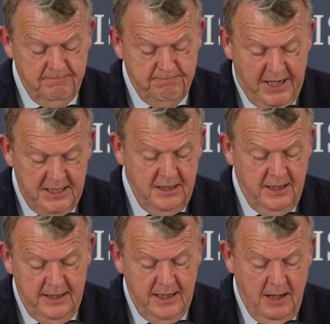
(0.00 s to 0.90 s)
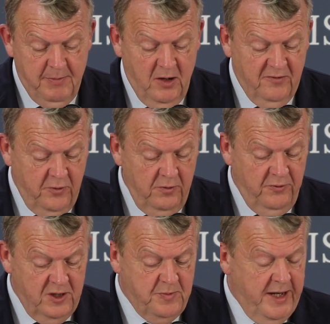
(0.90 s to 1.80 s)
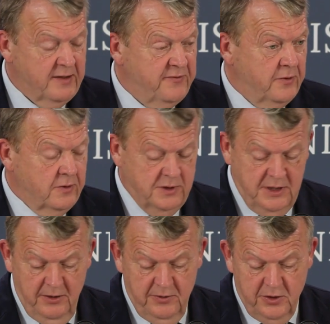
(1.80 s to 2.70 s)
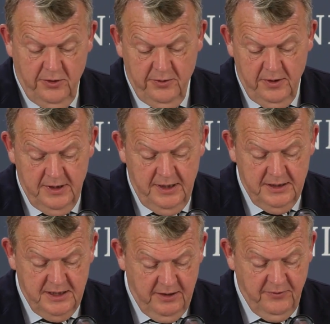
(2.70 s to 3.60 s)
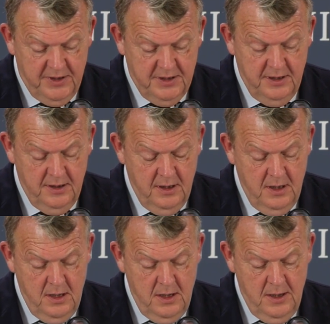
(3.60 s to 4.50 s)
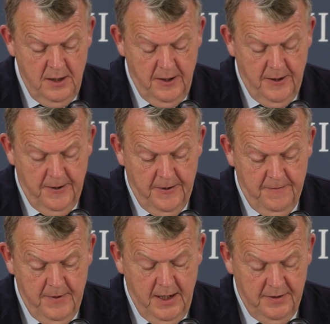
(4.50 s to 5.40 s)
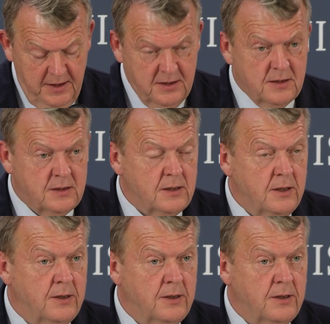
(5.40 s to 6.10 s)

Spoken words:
basically about full respect for territorial integrity. And this is